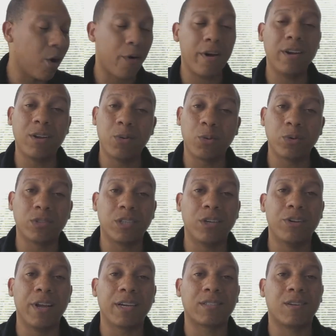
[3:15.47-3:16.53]
alrighty, we'll see
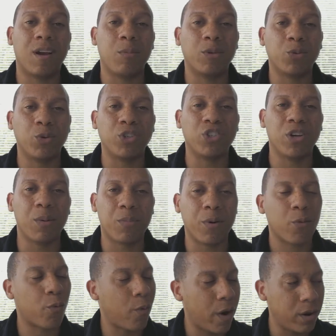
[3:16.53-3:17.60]
you next time as we jump
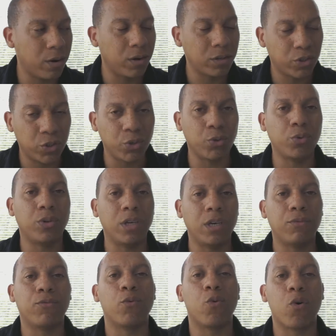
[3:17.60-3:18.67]
right onto
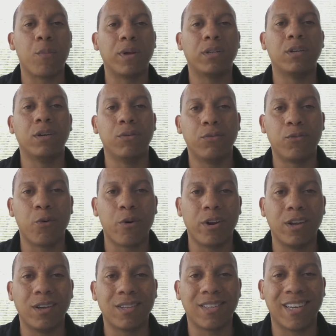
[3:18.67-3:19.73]
the form
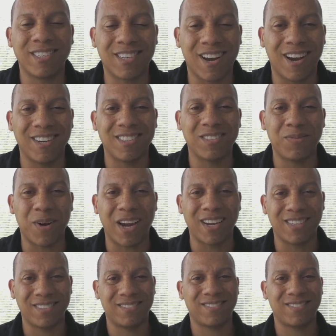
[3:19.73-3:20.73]
1040. Thanks, guys. Bye.